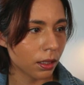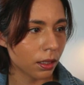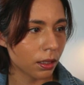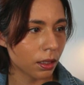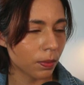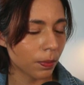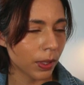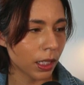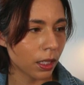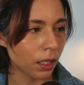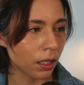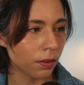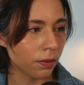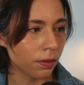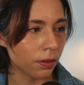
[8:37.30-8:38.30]

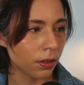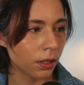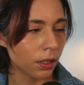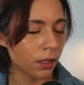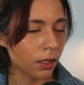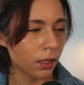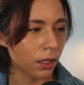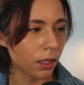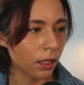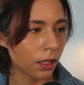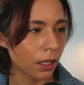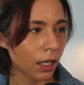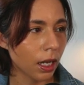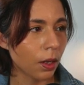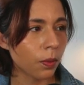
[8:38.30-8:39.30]
spinoff.
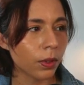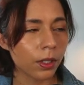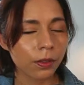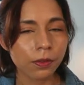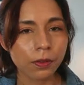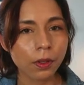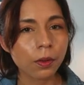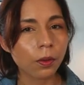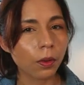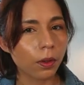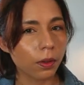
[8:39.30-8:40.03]
I wonder if it,